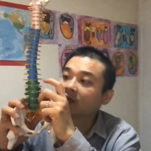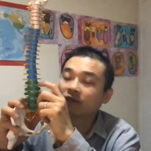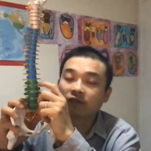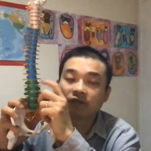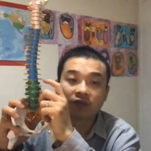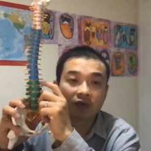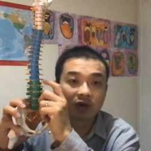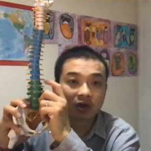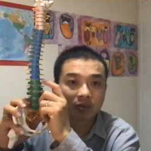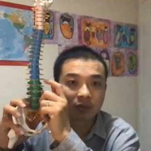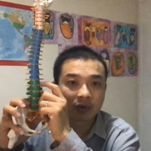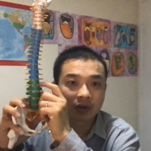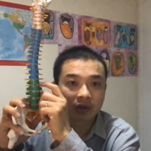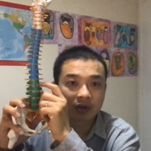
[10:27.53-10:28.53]

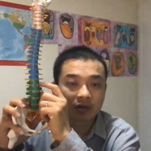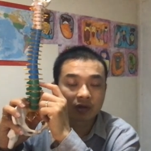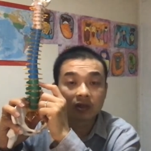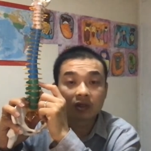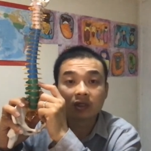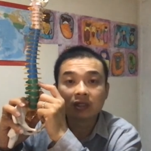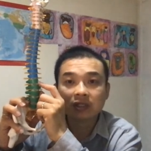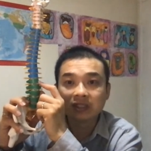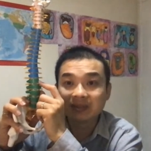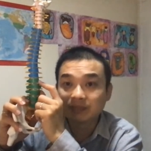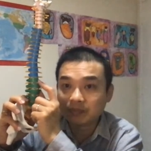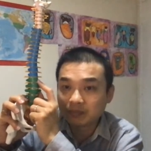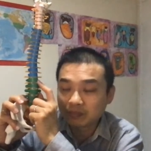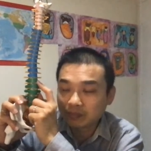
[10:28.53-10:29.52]
Vertebrae is
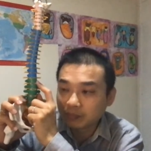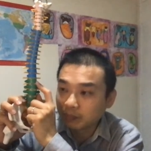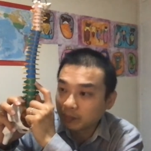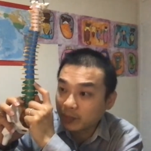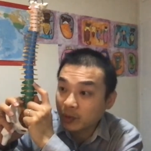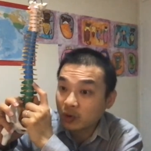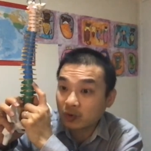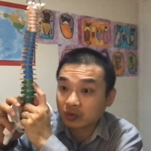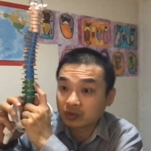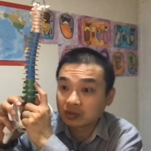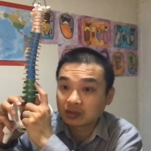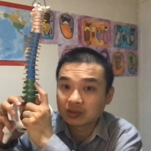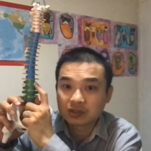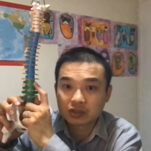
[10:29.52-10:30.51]
bone
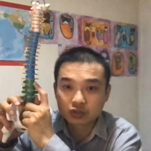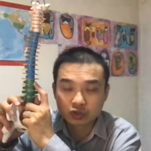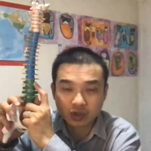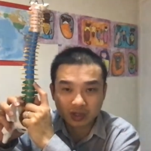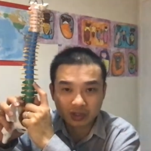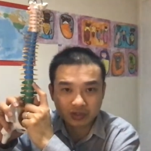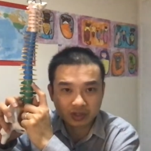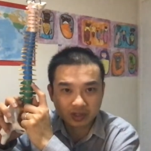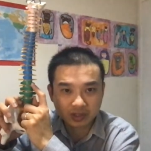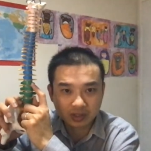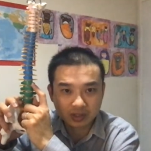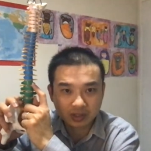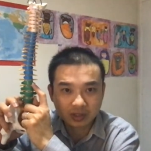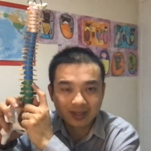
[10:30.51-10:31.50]
structure,
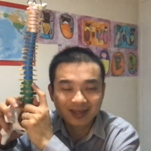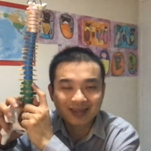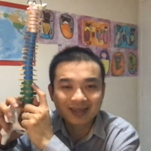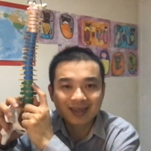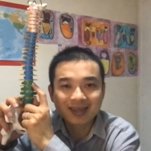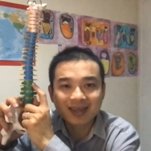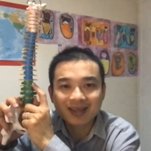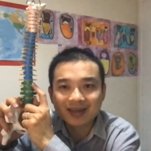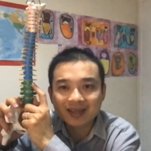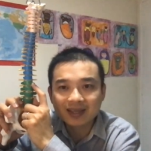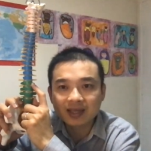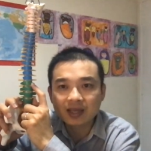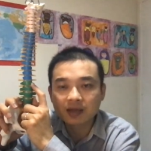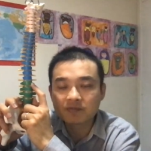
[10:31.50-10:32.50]

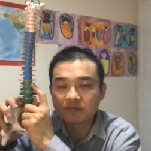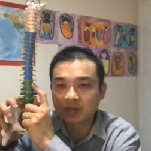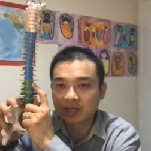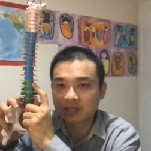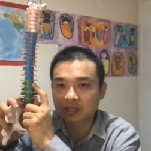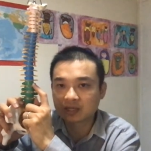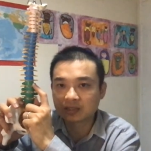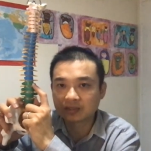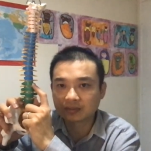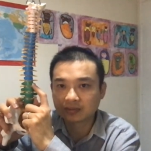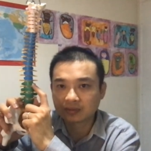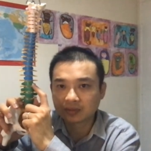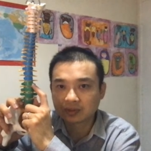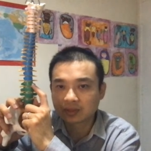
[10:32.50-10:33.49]
kidney and bladder.
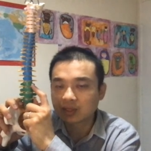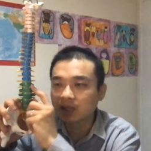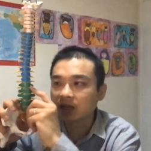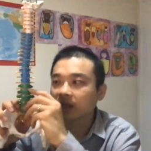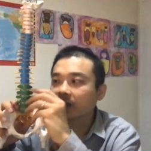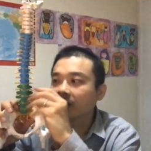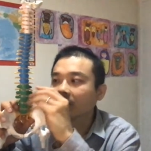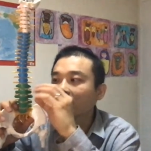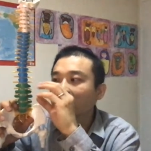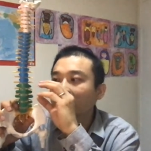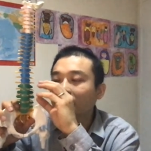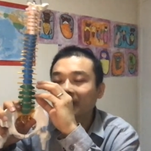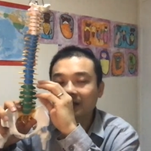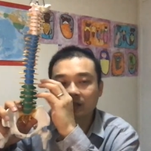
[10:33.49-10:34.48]
And the
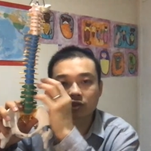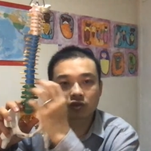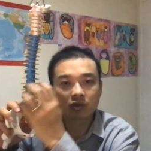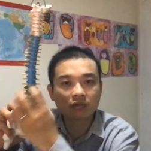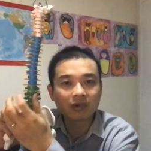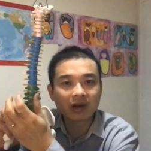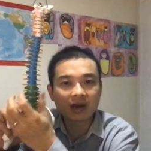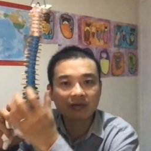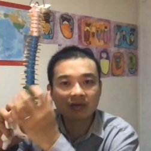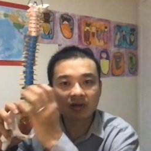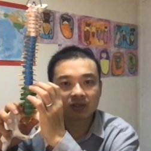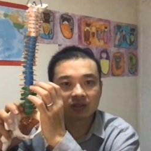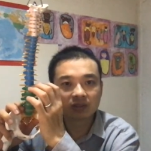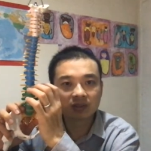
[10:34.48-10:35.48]
muscle around
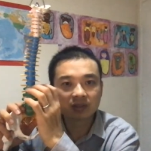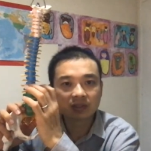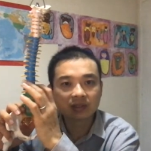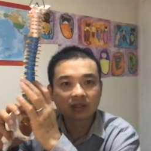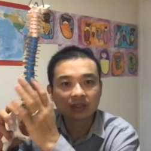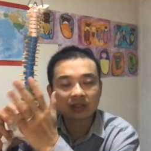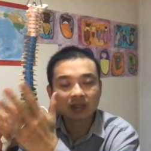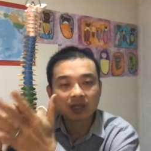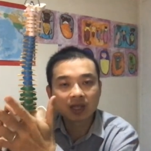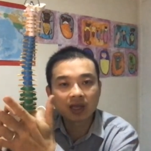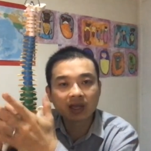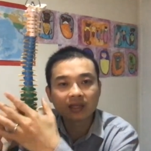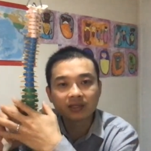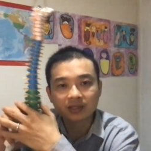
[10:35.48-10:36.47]
it, that
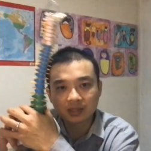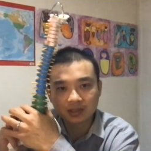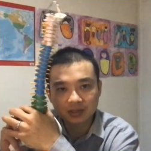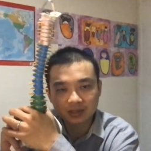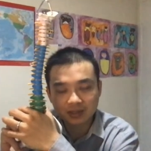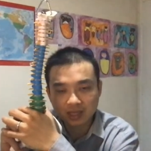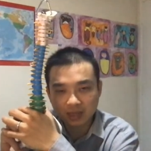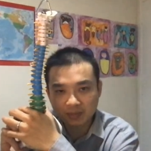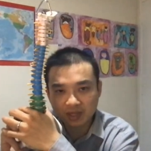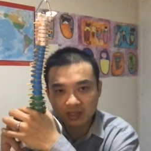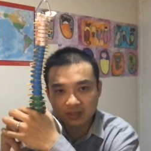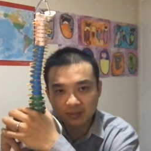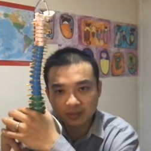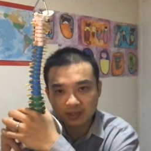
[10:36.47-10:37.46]
is stomach
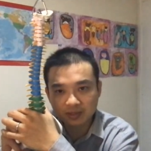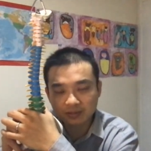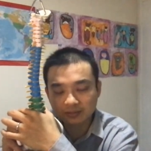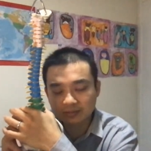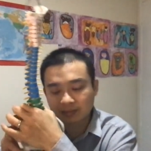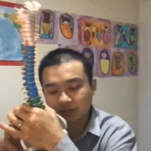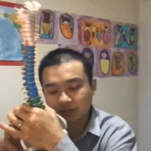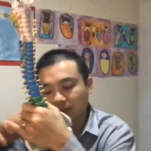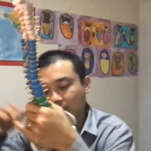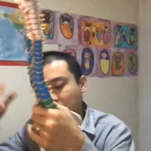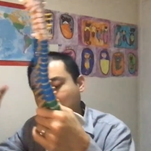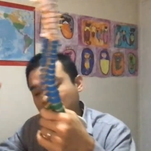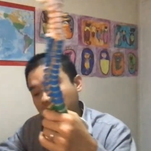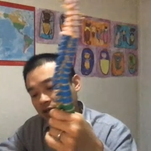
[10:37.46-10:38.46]
and spleen.
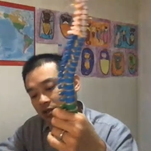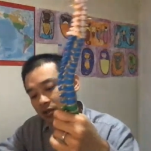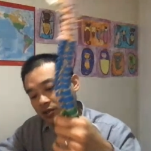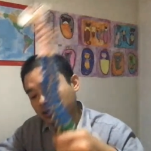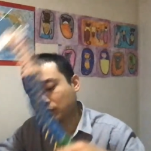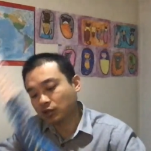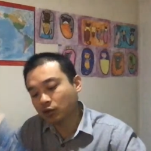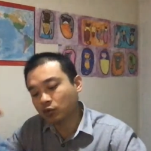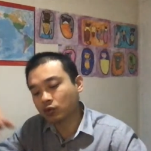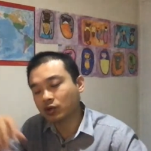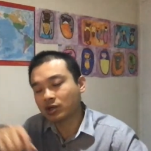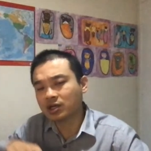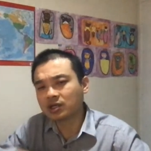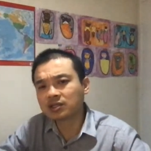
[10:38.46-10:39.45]
So
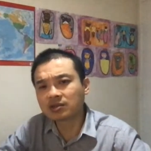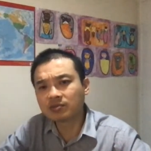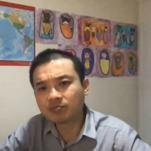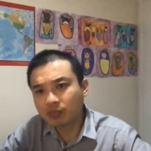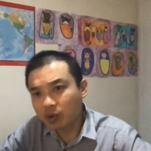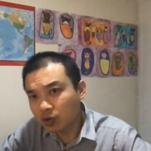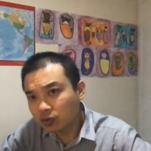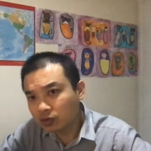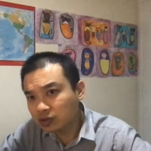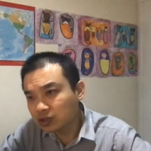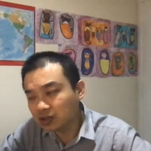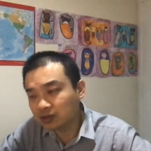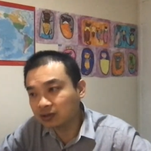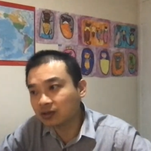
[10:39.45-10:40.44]
it's
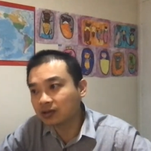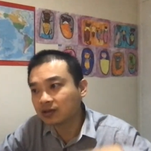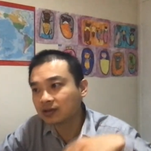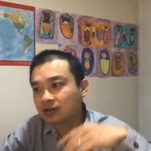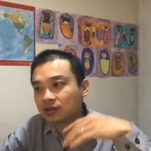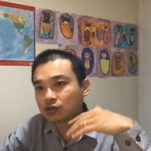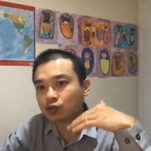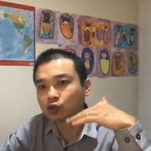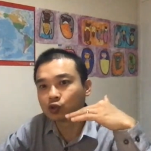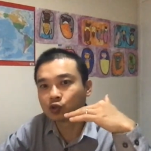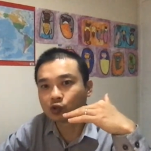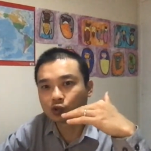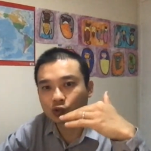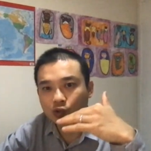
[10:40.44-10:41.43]
important
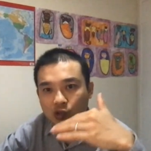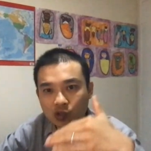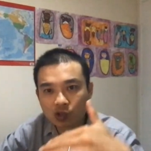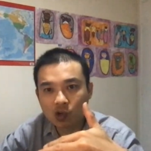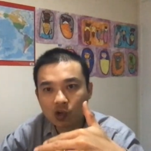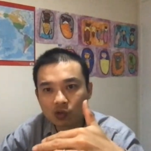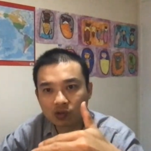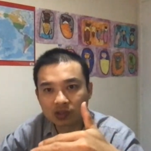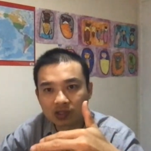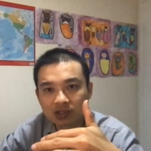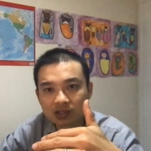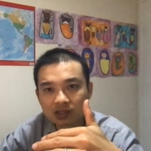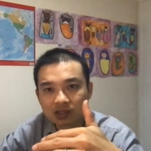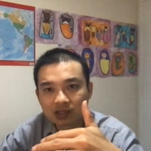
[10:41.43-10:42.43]
to know
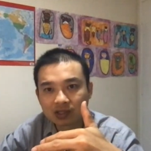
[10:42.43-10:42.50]
this.